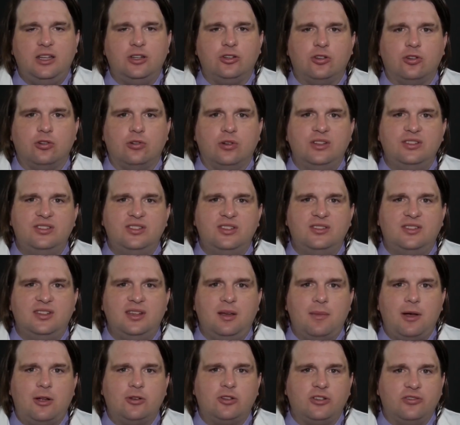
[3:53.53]
increases the
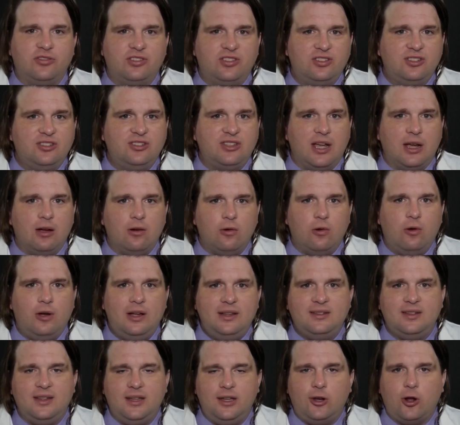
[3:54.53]
amount of
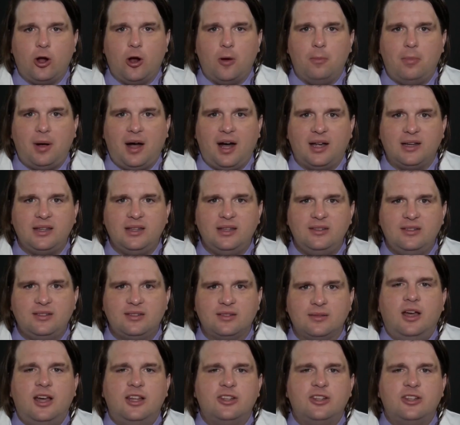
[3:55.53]
steroids in our bodies,